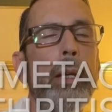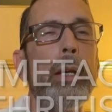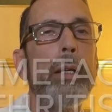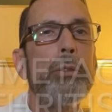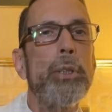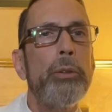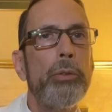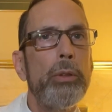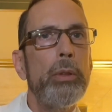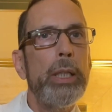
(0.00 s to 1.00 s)
And
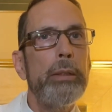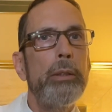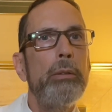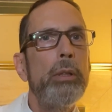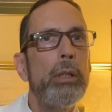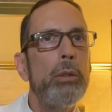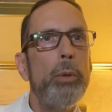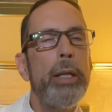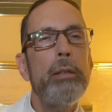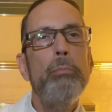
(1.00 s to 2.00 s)
just to let you know,
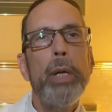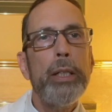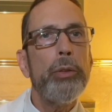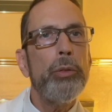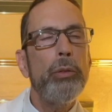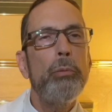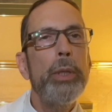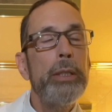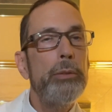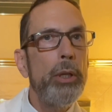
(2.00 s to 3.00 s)
in medicine
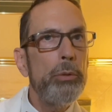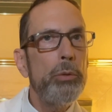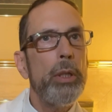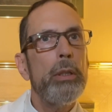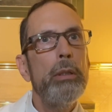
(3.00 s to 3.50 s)
we don't